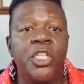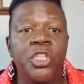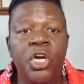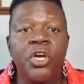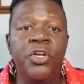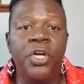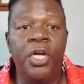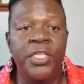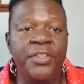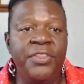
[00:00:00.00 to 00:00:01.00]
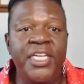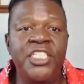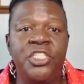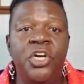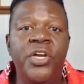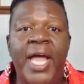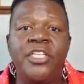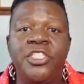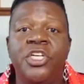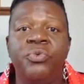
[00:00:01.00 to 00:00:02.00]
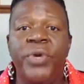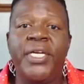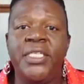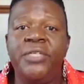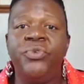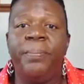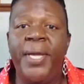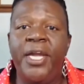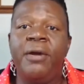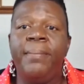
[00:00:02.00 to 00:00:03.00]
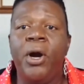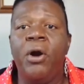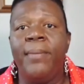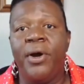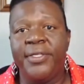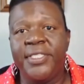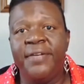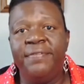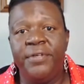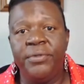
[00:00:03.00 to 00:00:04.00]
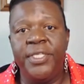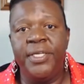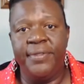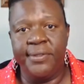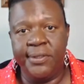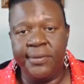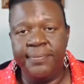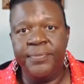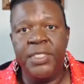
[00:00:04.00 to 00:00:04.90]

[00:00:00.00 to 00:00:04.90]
Learn how to correctly repair ball marks and fill divots.